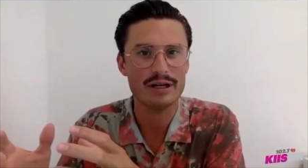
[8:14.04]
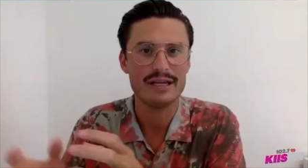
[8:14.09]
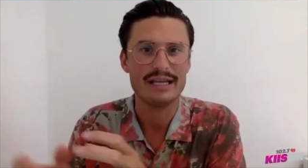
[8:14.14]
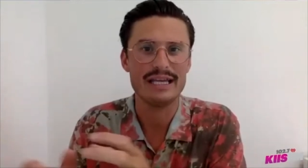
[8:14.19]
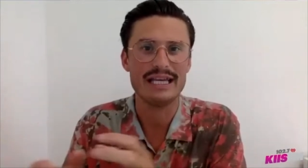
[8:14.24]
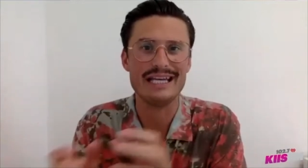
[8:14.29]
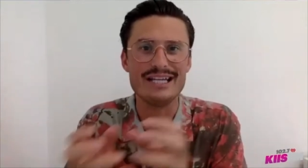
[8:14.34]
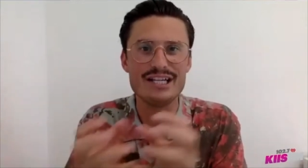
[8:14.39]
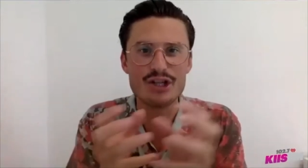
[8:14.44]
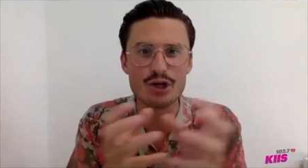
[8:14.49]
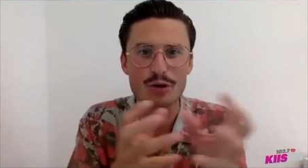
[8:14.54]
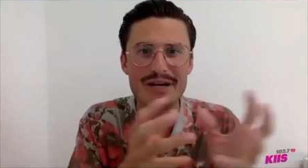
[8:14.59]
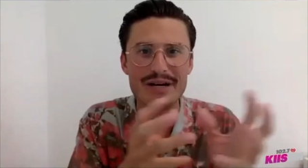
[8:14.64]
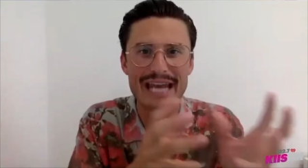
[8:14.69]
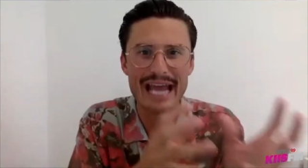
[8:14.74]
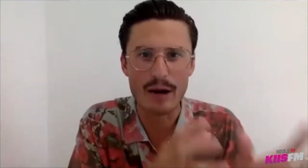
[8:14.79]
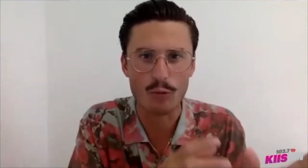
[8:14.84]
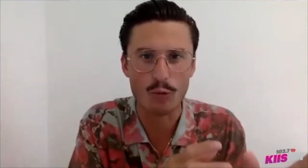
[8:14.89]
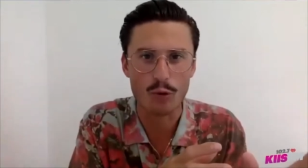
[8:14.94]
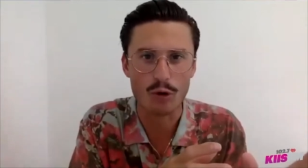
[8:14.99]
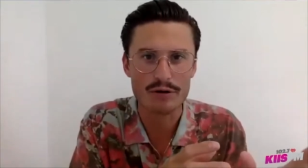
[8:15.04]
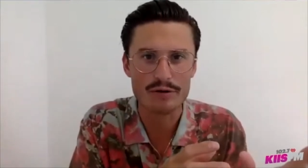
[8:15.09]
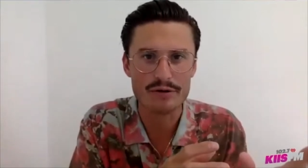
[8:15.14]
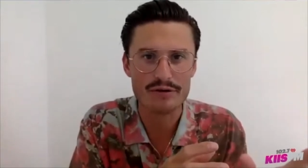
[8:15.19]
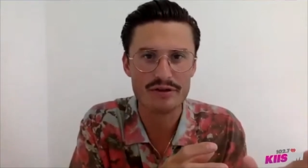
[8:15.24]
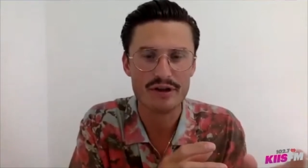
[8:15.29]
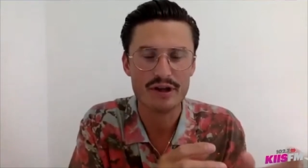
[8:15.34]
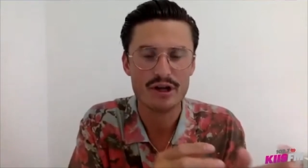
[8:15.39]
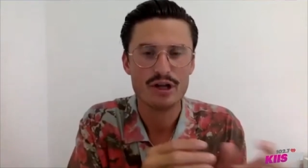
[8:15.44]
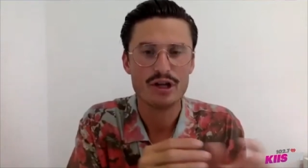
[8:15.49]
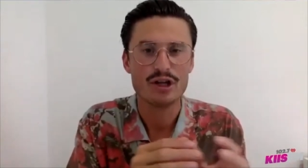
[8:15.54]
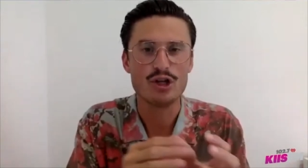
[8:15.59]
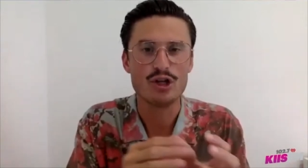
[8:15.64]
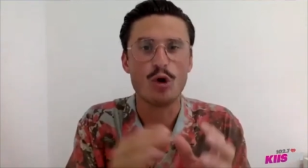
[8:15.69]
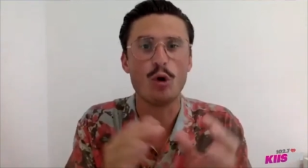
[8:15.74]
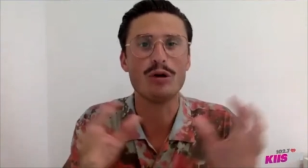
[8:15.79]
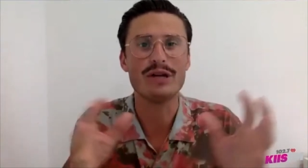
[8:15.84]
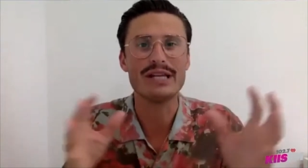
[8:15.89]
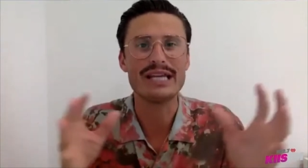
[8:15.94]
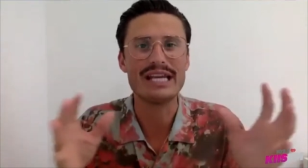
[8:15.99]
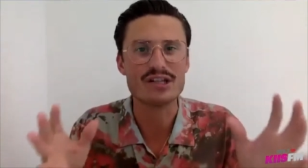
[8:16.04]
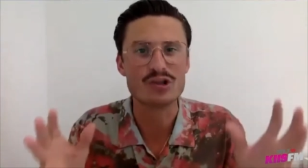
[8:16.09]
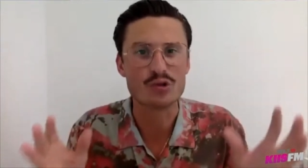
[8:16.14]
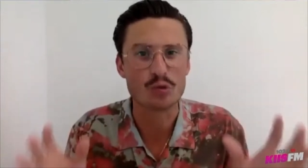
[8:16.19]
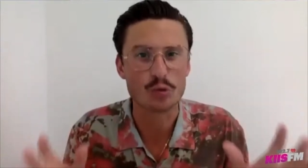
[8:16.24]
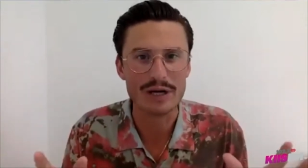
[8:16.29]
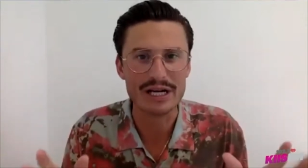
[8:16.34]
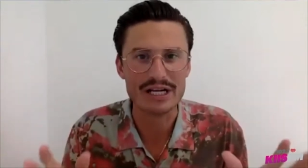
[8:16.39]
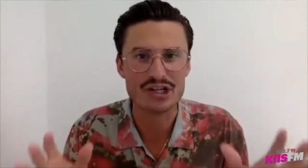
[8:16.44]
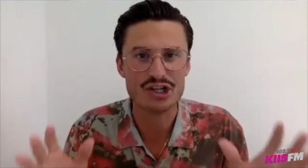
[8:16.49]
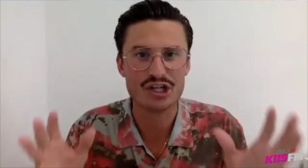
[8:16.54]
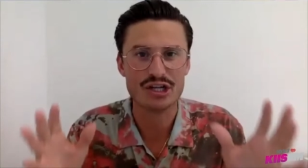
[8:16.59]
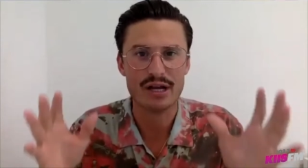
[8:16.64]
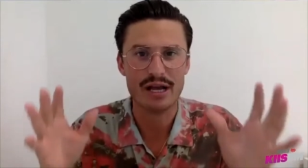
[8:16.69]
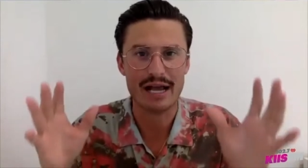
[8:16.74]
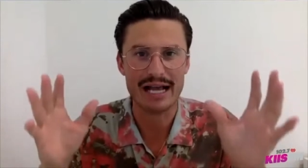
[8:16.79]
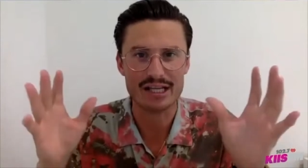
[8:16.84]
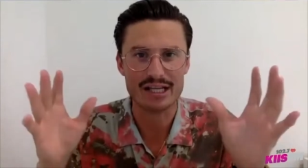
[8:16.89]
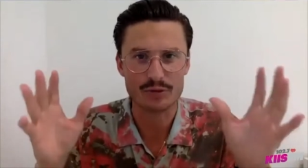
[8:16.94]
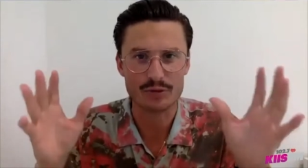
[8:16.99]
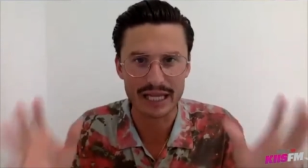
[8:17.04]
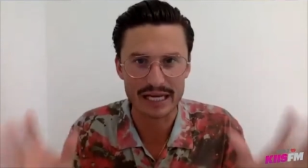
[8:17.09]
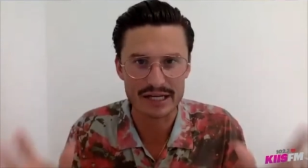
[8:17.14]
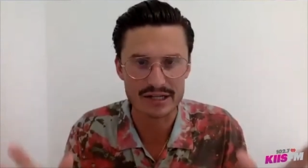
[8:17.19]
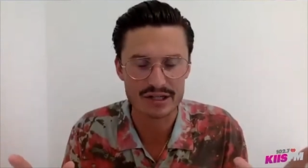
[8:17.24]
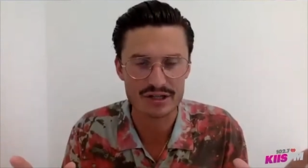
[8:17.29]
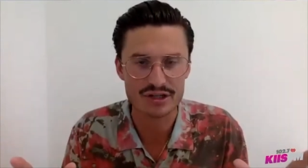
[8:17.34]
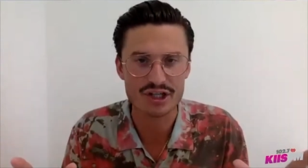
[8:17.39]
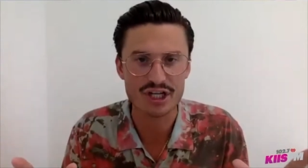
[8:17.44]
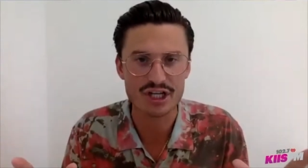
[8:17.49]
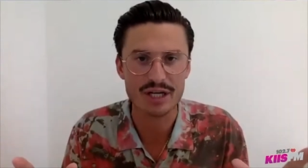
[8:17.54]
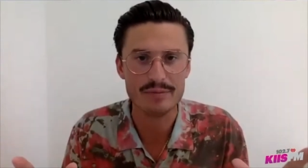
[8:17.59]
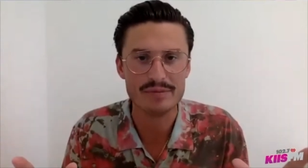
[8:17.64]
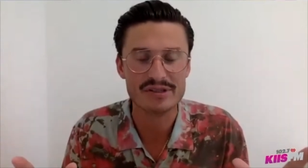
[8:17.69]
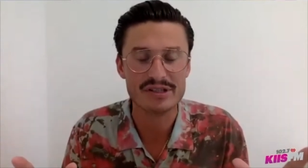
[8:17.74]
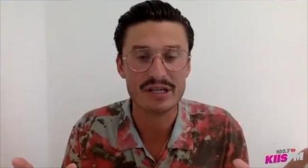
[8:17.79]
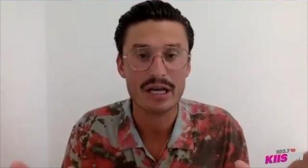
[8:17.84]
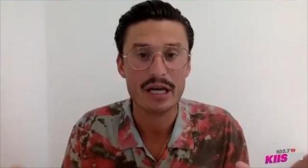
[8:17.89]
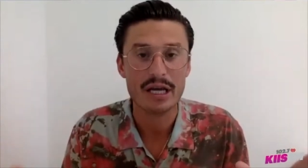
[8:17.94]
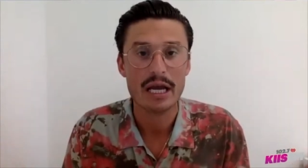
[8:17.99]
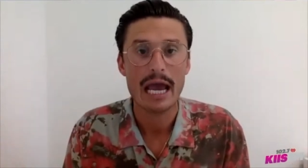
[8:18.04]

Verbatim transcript: is your net worth. You're only as rich as relationships.